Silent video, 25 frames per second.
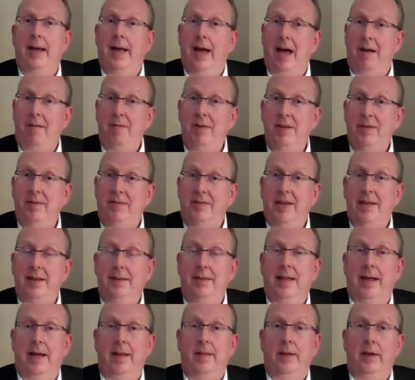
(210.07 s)
Having
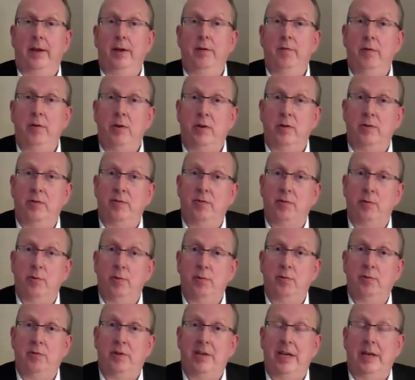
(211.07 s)
said that though, if you can
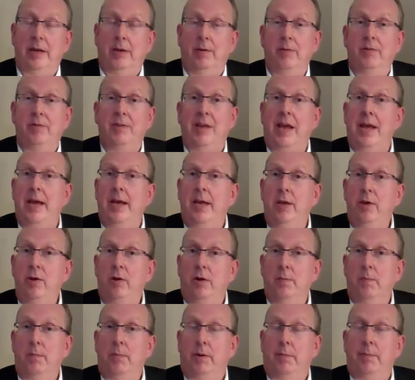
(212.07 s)
source deals, you
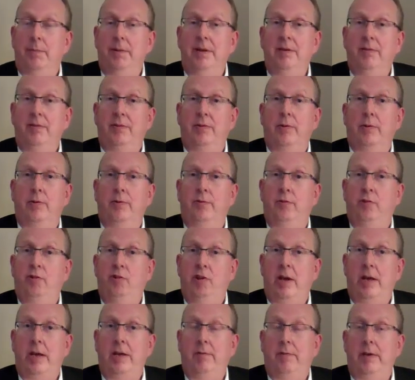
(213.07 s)
can probably source
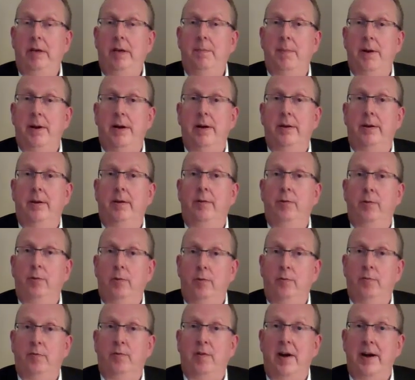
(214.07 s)
JV partners
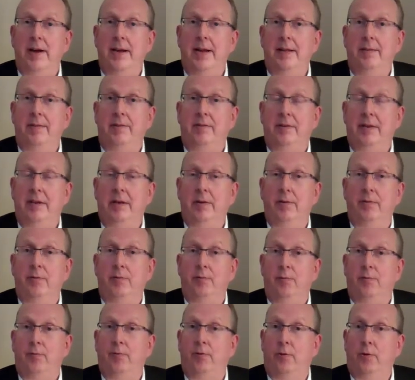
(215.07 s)
who finance deals
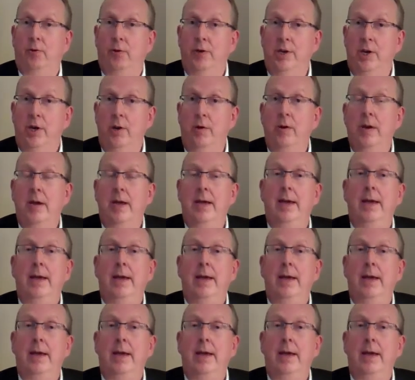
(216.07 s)
for you,